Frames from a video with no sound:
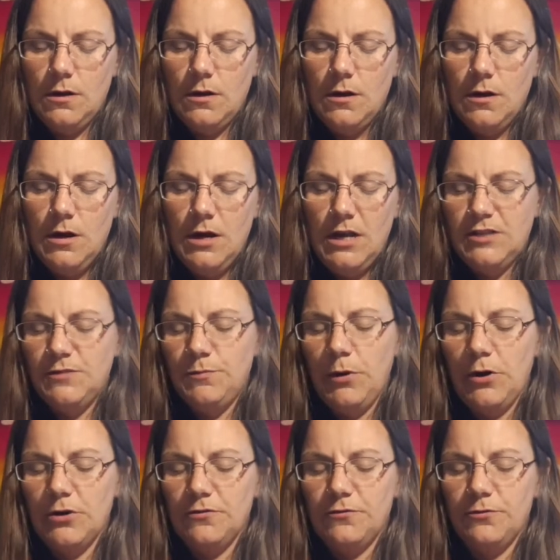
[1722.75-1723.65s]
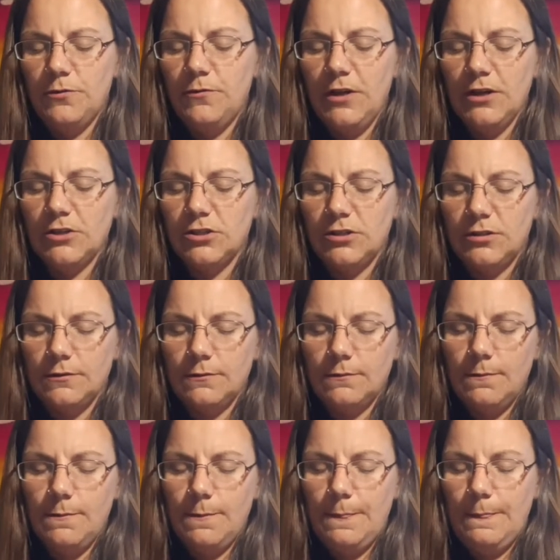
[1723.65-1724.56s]
It's part of reflection.
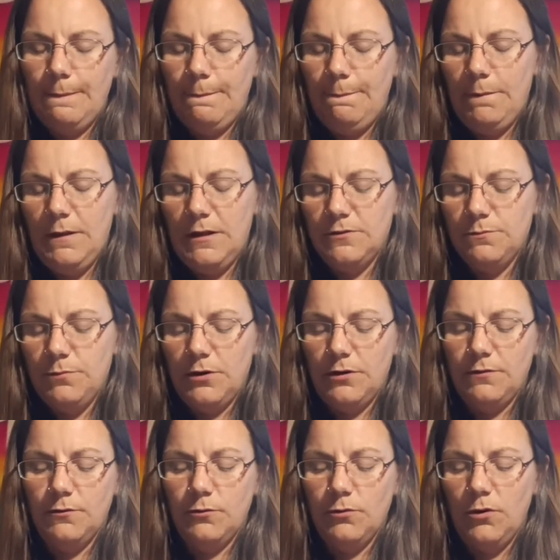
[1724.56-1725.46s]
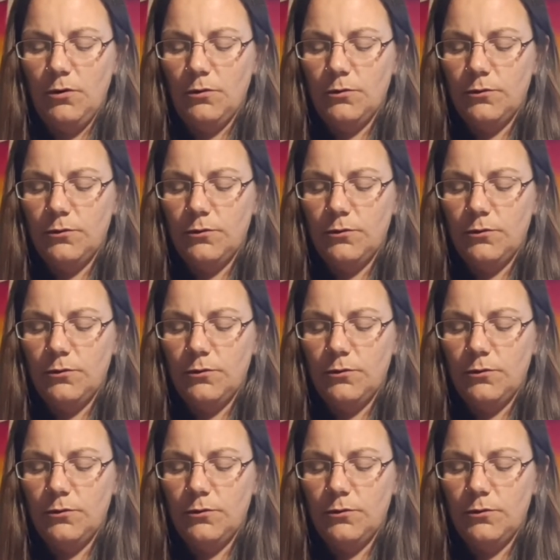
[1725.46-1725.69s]
It's part of growth.